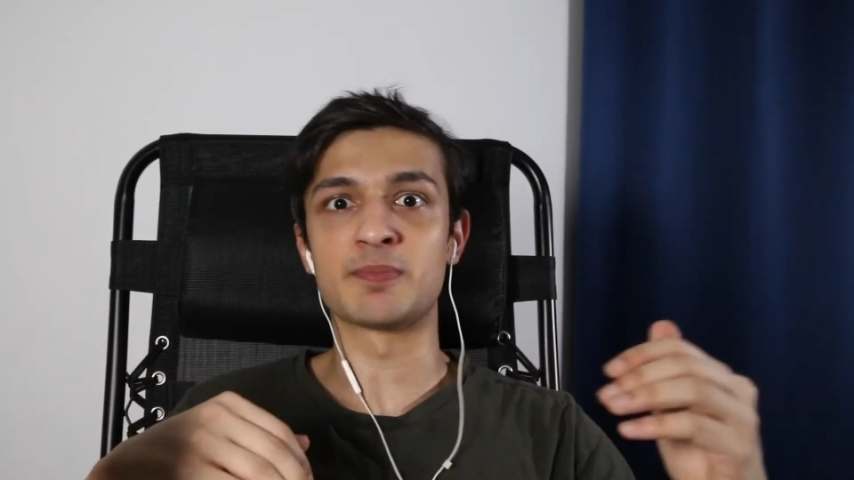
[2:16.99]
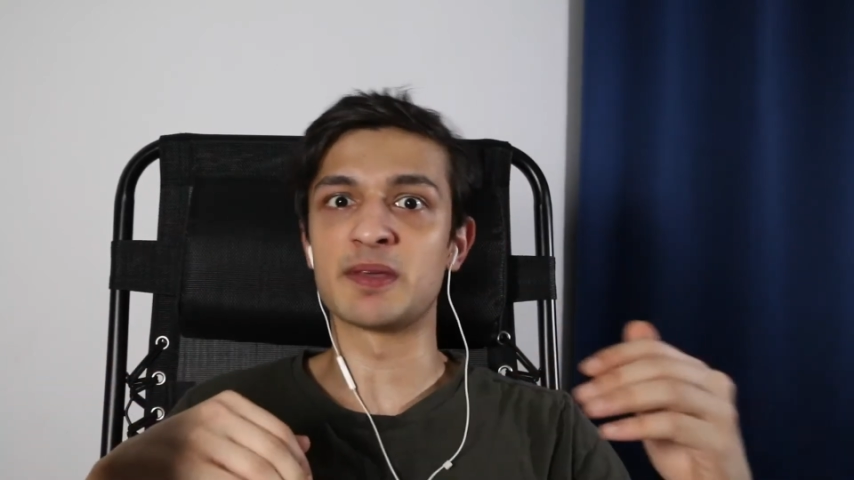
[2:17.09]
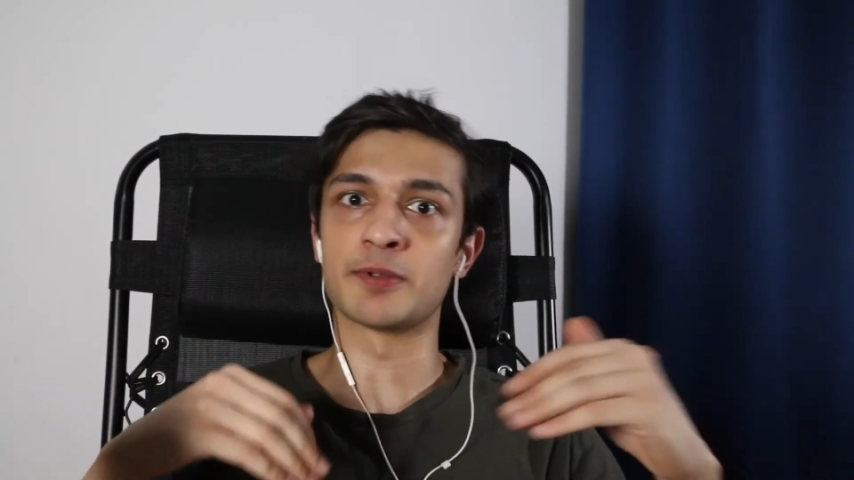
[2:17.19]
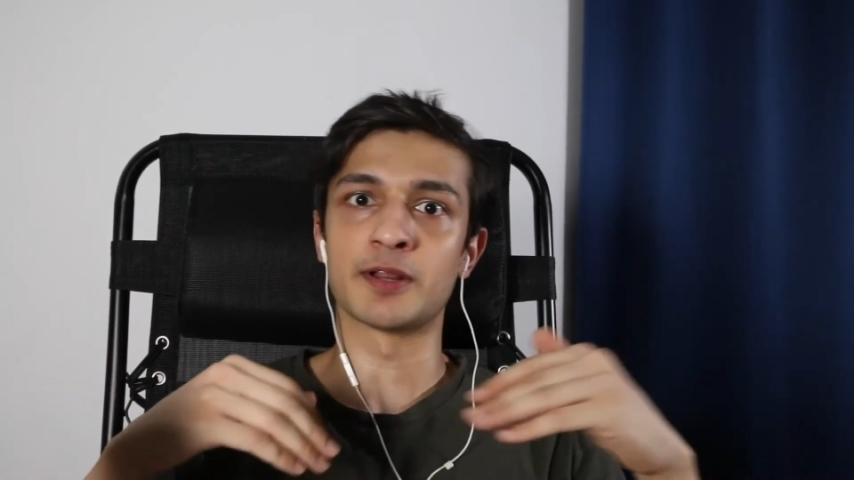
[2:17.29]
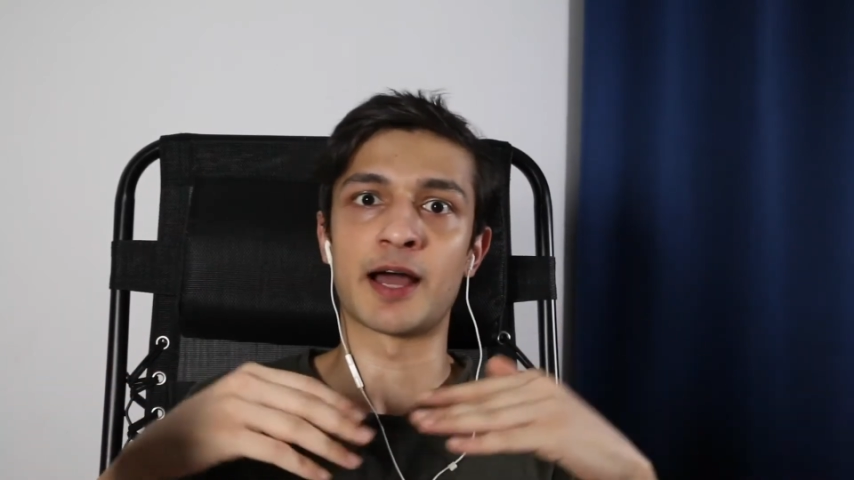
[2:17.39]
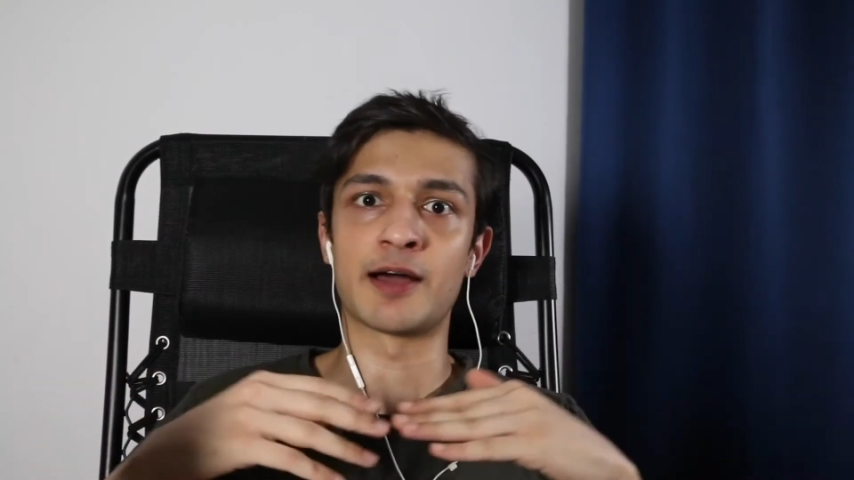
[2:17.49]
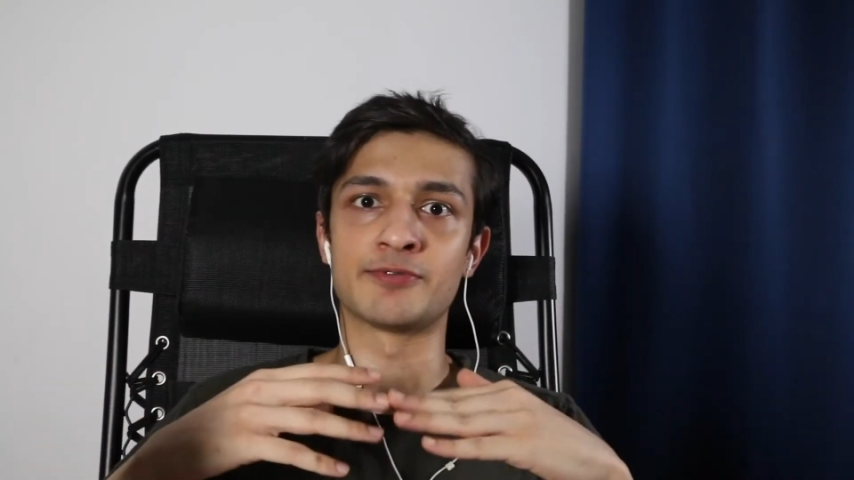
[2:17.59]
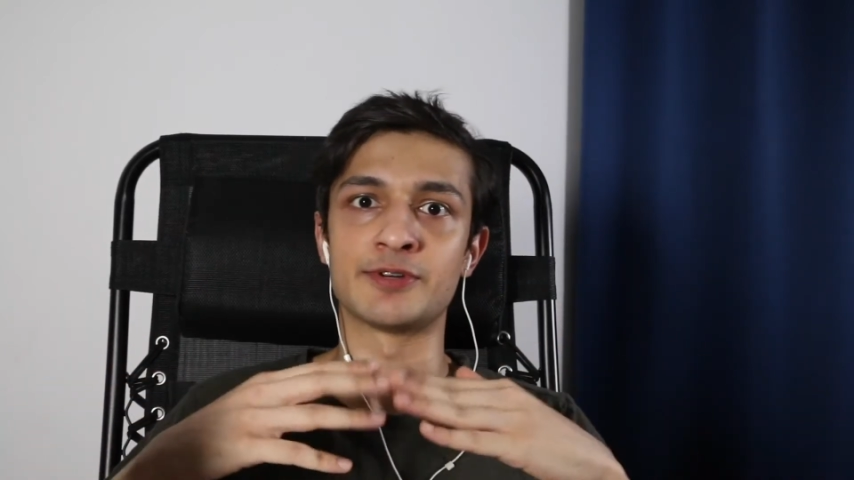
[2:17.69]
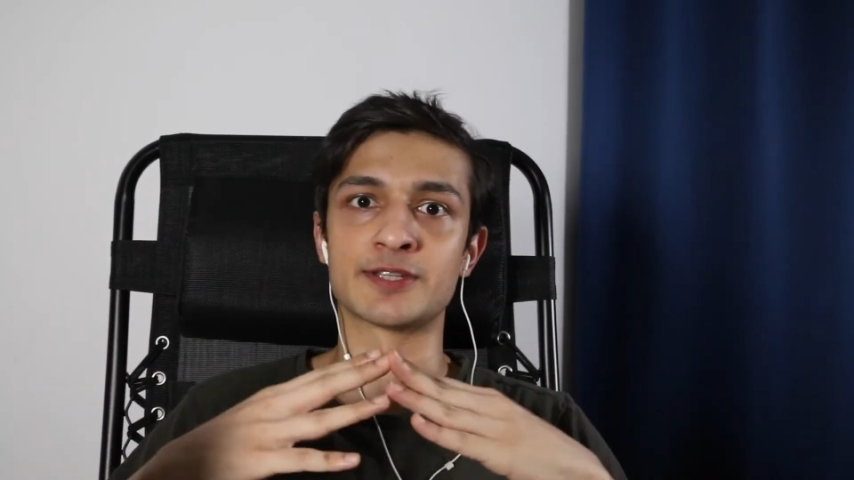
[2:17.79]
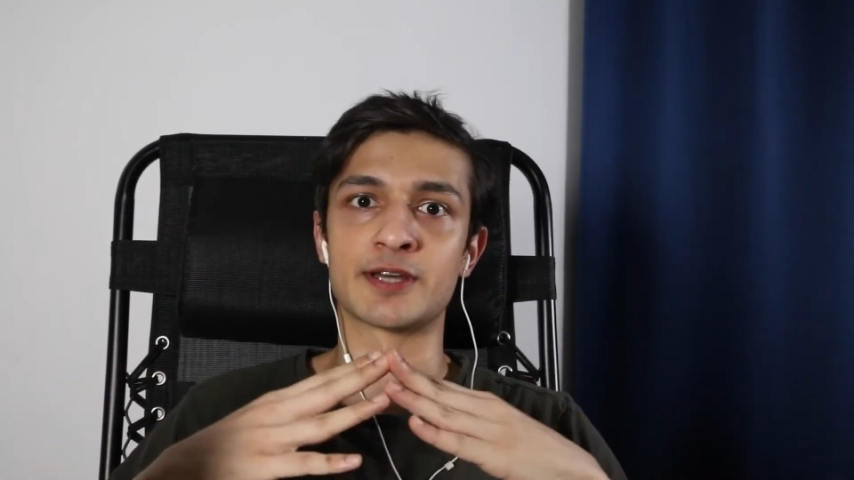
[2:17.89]
people
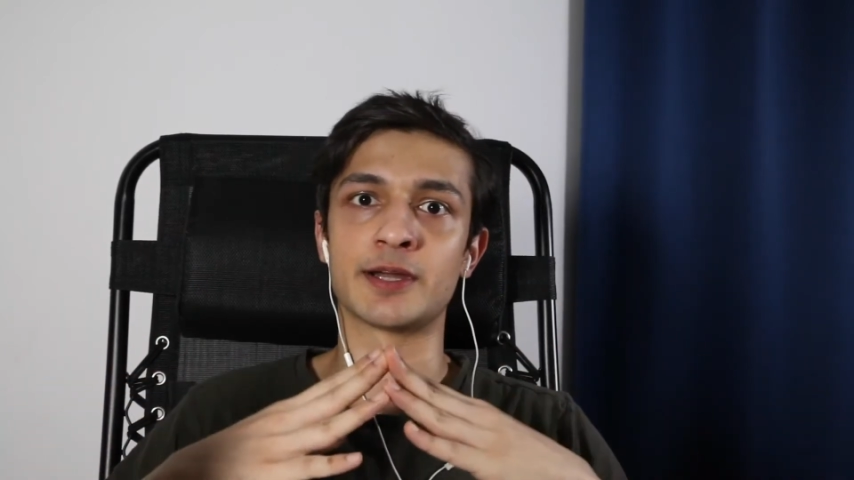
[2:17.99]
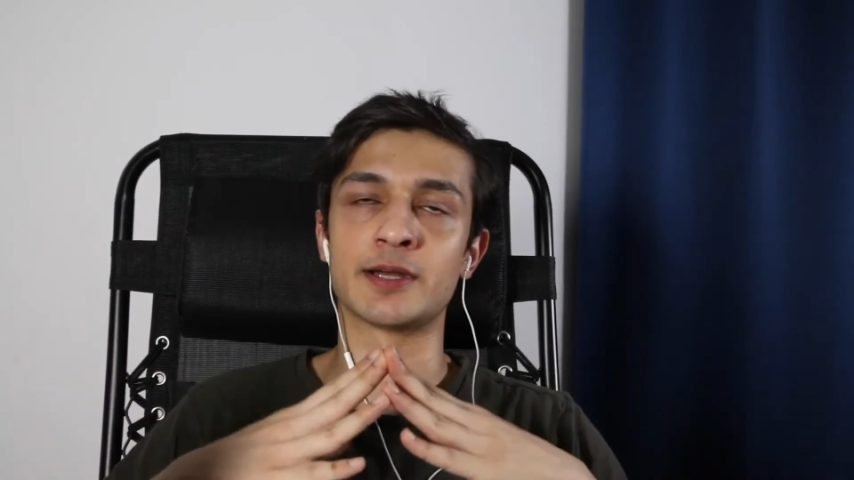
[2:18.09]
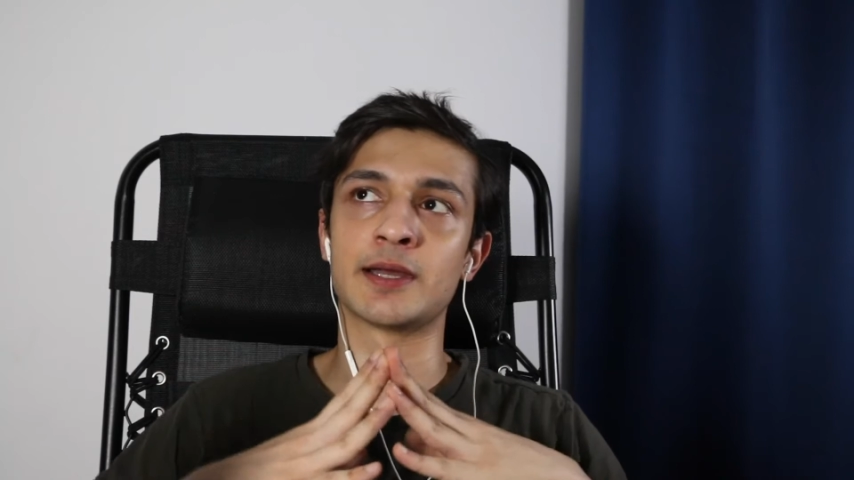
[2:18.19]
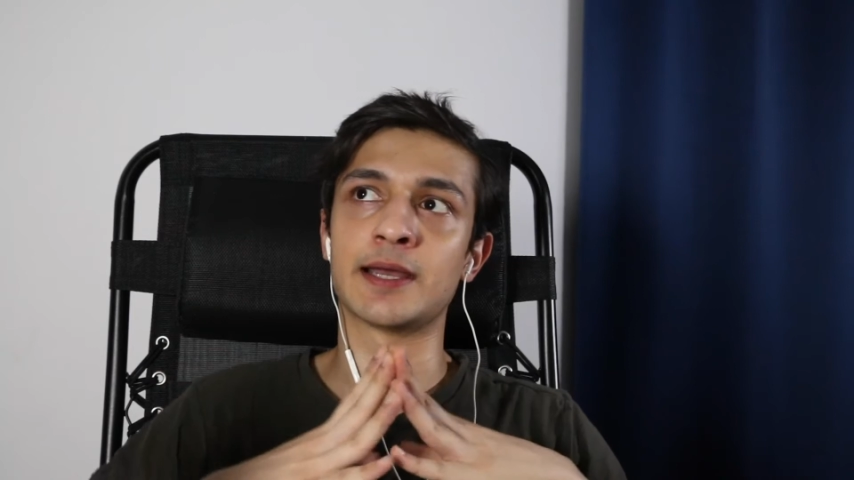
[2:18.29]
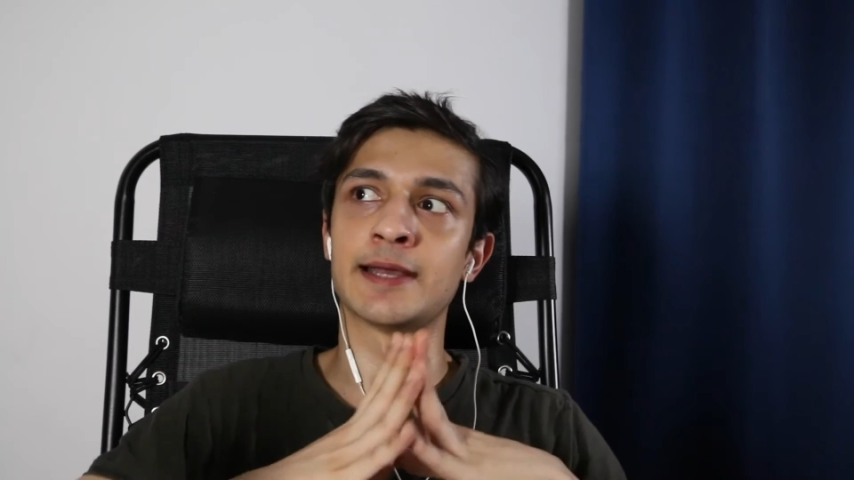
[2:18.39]
have designed.